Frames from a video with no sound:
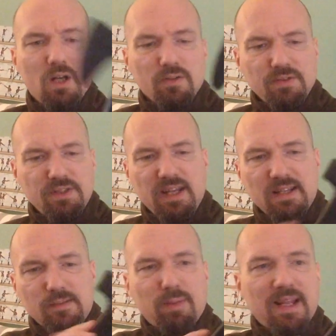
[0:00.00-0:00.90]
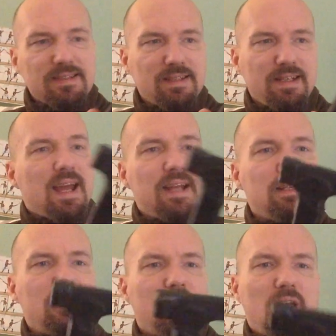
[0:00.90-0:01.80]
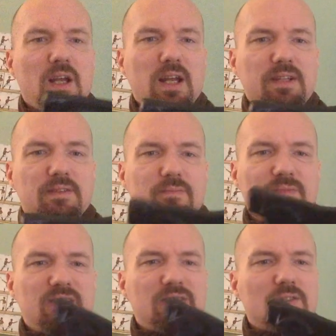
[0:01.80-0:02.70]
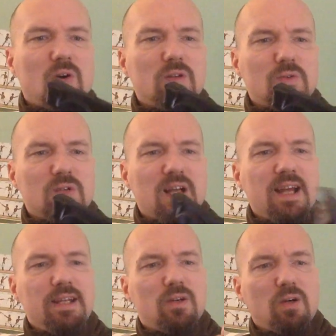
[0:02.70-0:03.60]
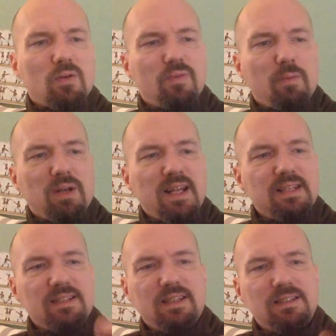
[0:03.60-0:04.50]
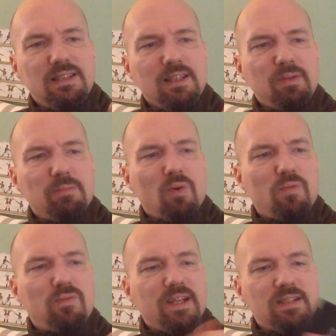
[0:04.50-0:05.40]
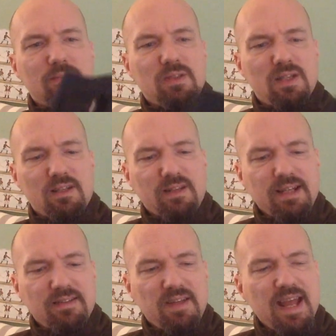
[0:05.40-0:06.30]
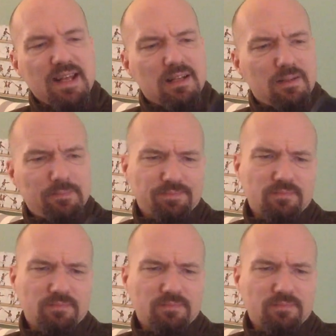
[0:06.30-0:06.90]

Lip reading: So this has a plastic handle, and this is also kind of a plastic. It's a little bit more flexible like the handle,